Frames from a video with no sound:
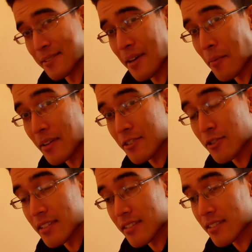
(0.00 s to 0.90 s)
I went
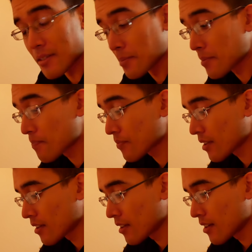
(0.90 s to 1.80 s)
straight to sleep.
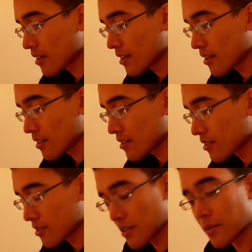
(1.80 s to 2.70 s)

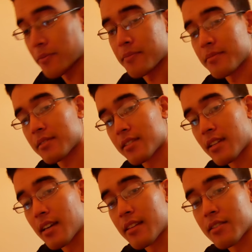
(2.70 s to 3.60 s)
So
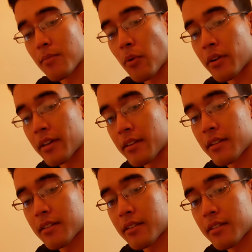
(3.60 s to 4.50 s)
today, this morning,
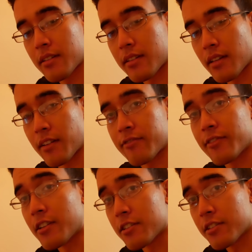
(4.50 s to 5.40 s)
you gotta
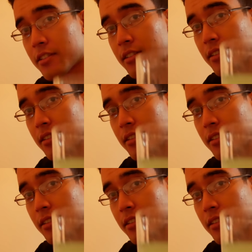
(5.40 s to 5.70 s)
finish